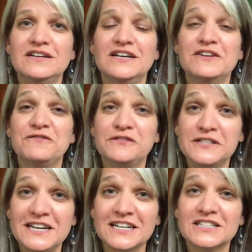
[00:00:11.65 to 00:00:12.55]
and
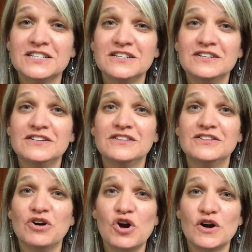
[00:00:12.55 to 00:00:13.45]
afflict
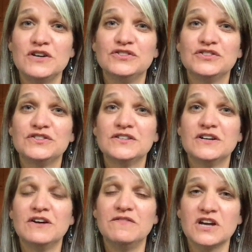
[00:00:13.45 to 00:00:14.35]
the hearts
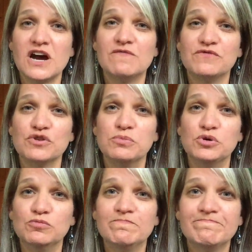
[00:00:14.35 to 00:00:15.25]
of the comfortable."